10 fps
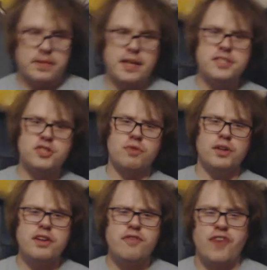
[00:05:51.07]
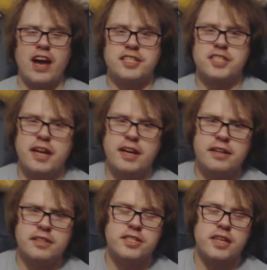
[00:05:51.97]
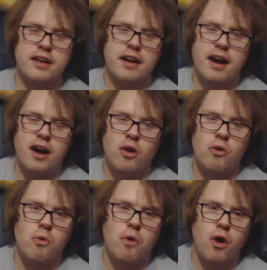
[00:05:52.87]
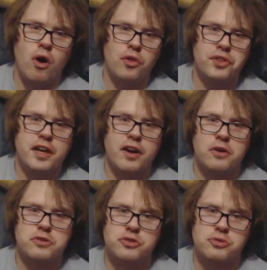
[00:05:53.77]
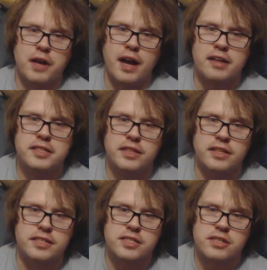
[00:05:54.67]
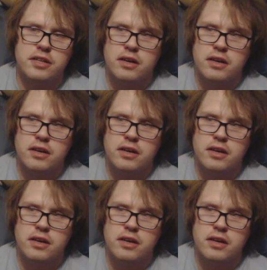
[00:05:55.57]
It's really fascinating seeing how all the characters react to this.